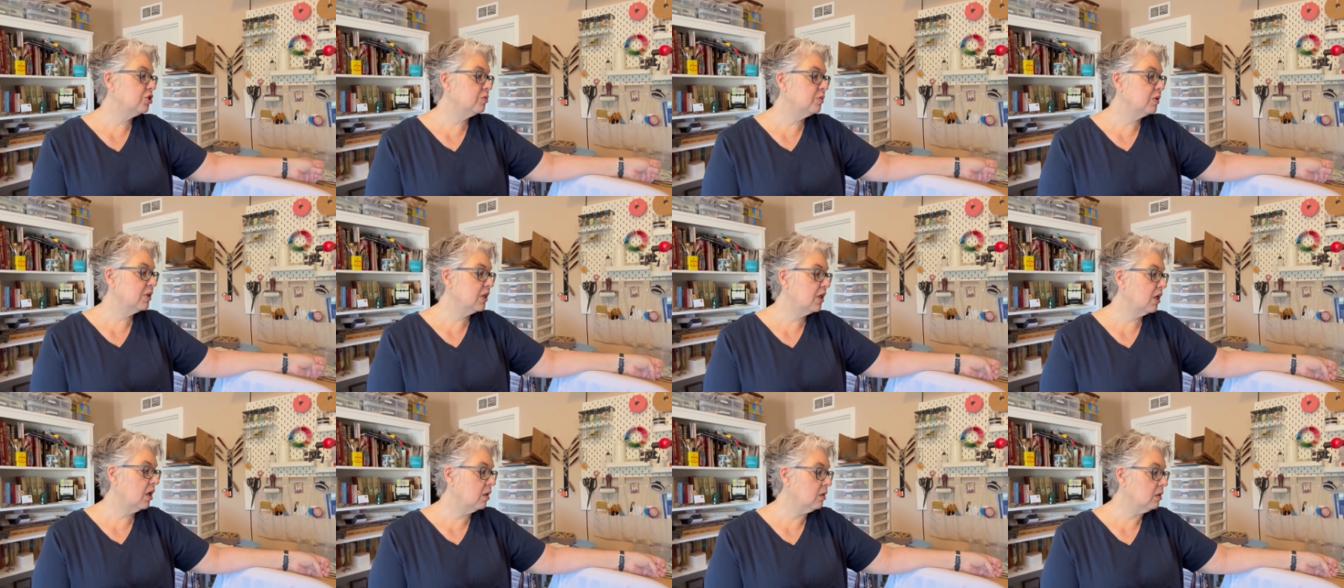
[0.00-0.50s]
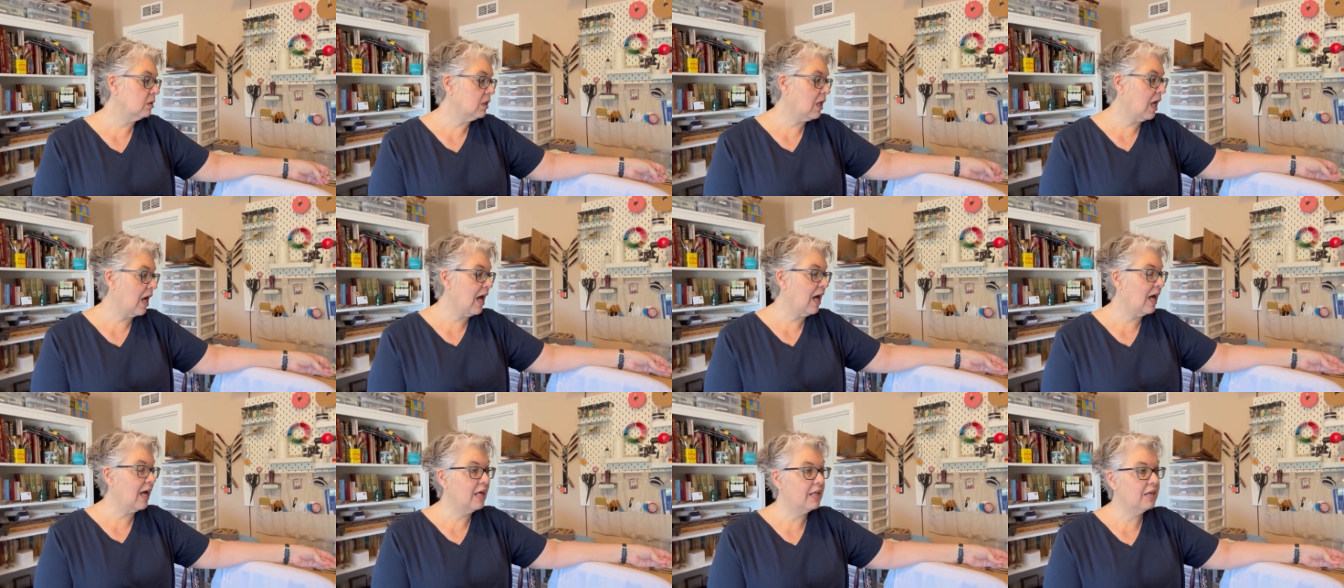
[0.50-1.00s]
doing a
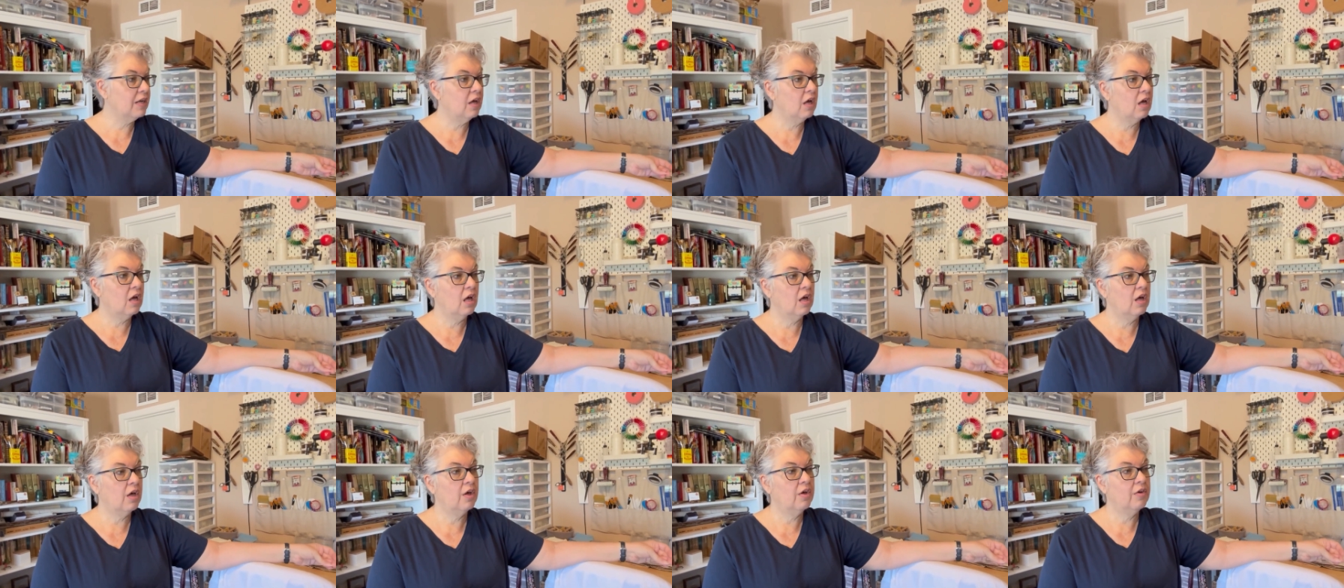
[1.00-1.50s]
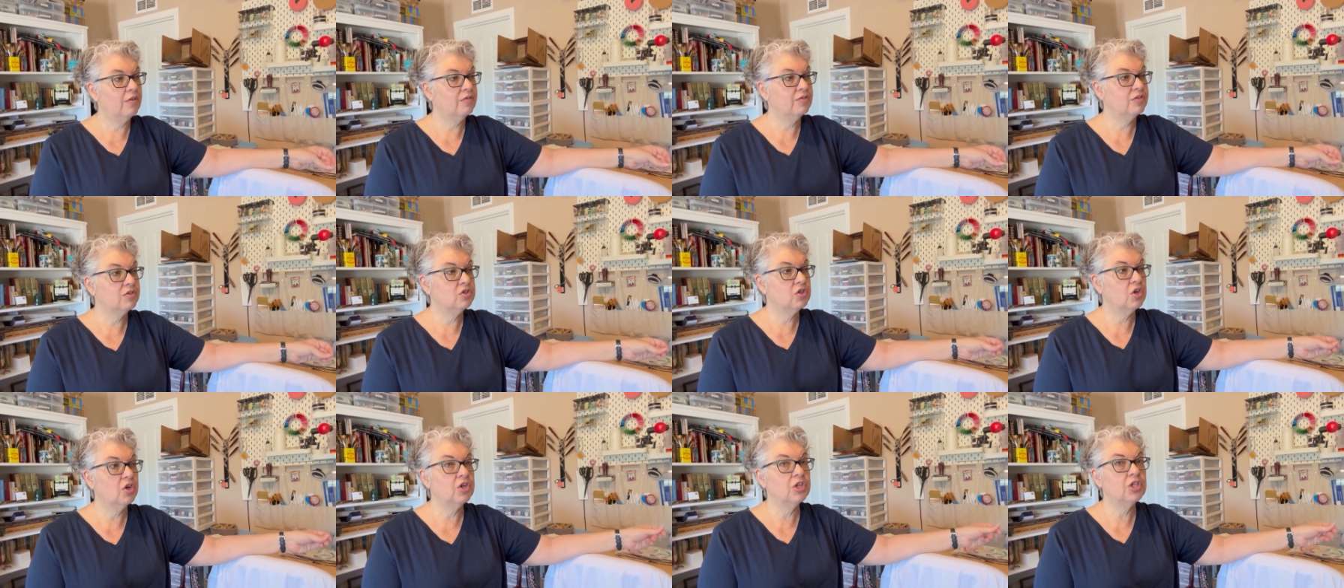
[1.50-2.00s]
lot of
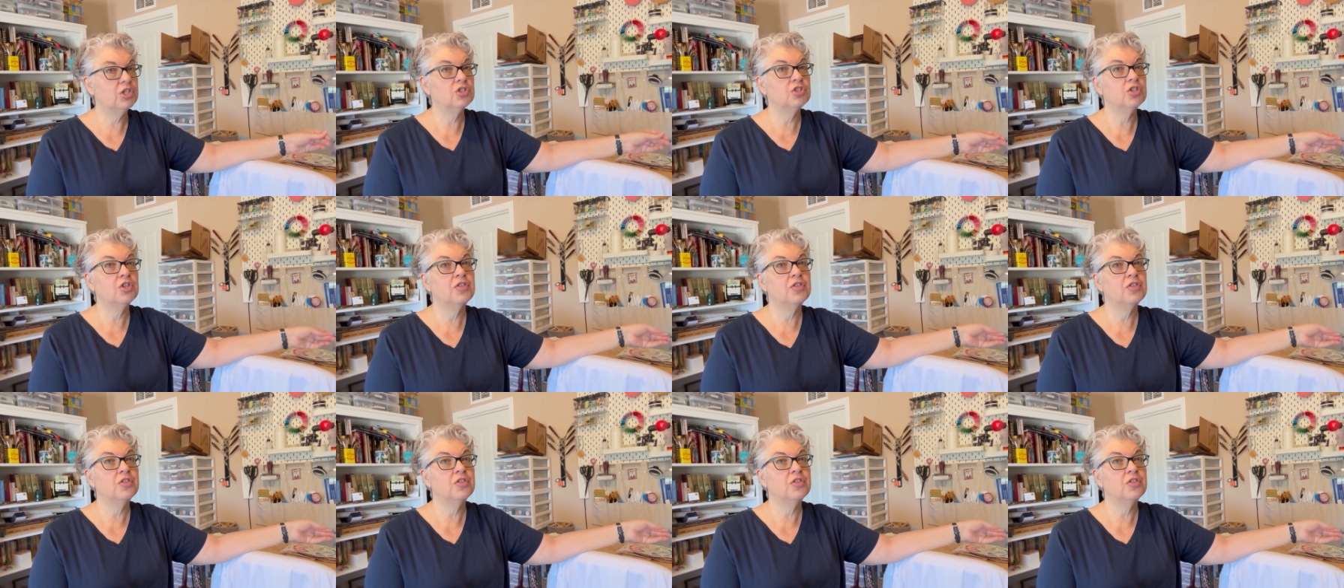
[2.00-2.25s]
starting